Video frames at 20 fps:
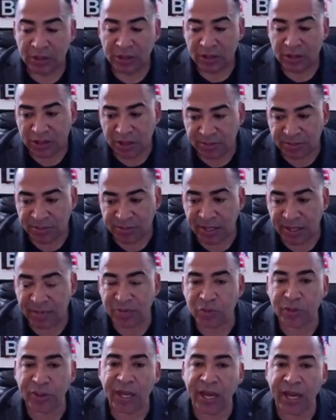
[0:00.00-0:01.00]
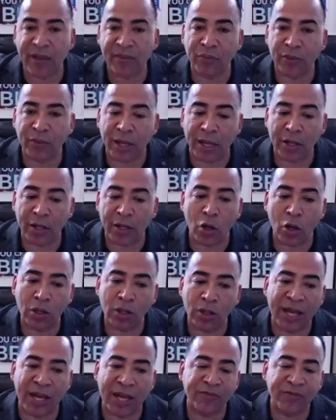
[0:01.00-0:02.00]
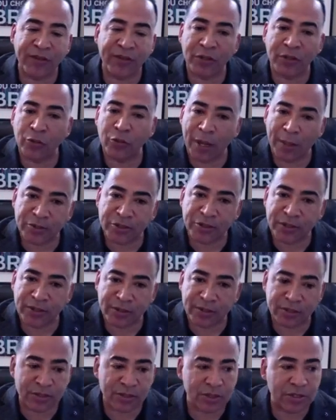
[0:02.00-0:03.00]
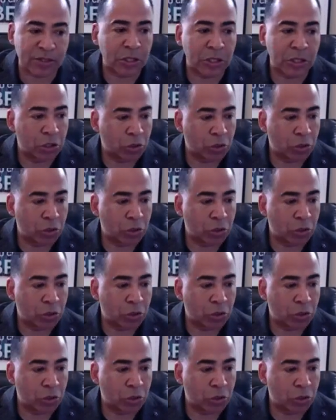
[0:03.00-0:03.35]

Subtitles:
Sometimes we have what I call life interruptions.